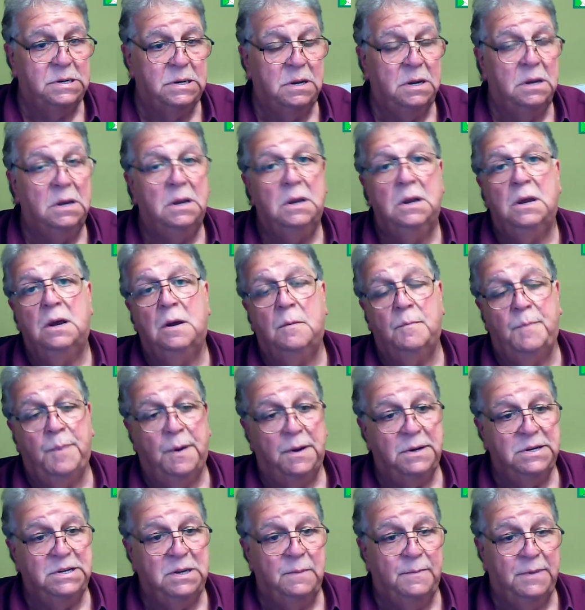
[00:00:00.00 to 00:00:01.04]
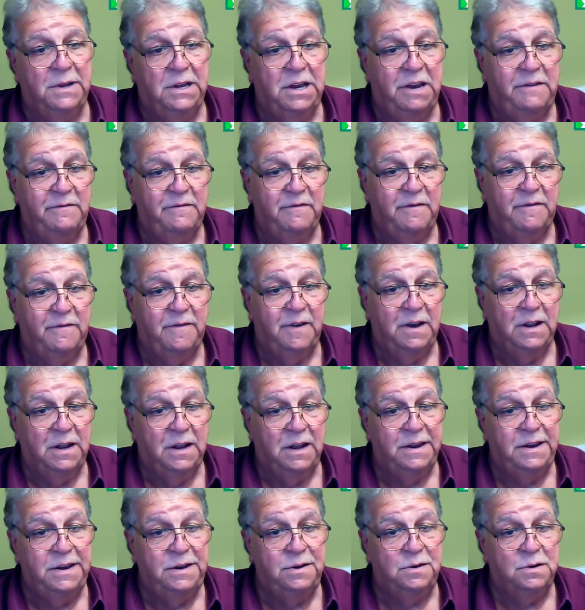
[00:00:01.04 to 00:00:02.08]
and possibly even feel like you
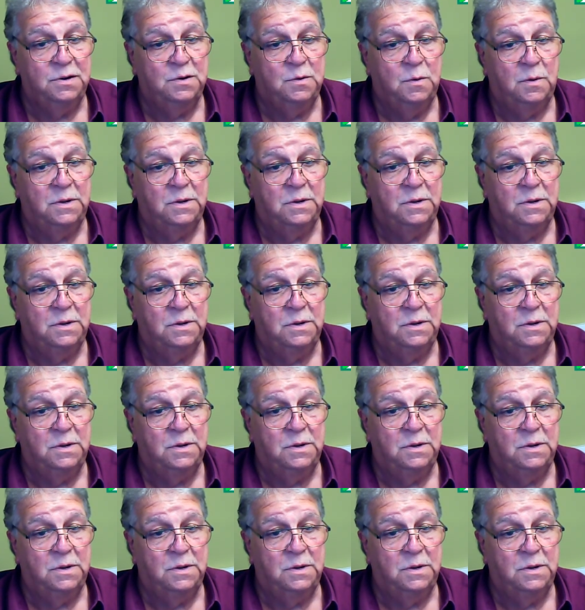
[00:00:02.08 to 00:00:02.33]
just want to